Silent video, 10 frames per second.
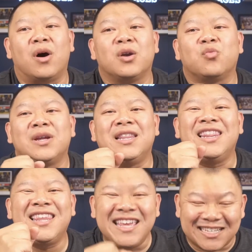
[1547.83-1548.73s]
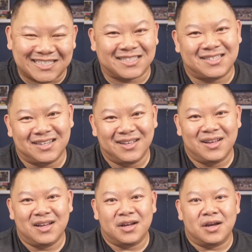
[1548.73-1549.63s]
want to release
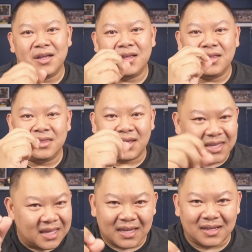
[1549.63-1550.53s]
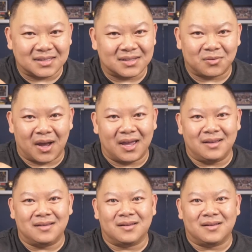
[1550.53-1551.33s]
the keys, right?